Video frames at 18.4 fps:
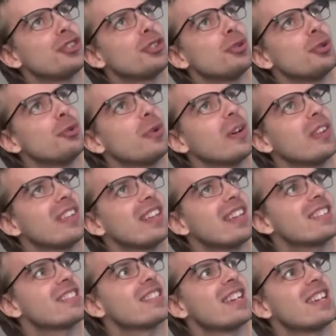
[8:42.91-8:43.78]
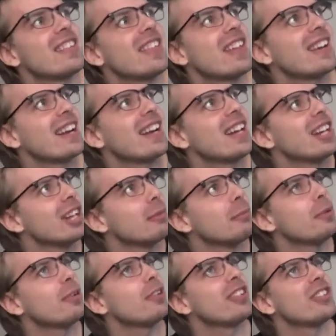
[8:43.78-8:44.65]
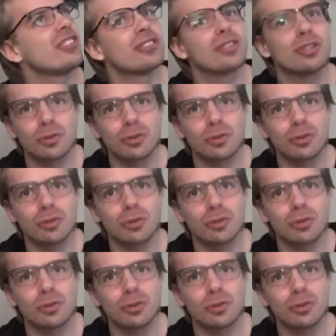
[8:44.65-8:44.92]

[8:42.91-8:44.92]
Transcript: to when they say that Hellboy is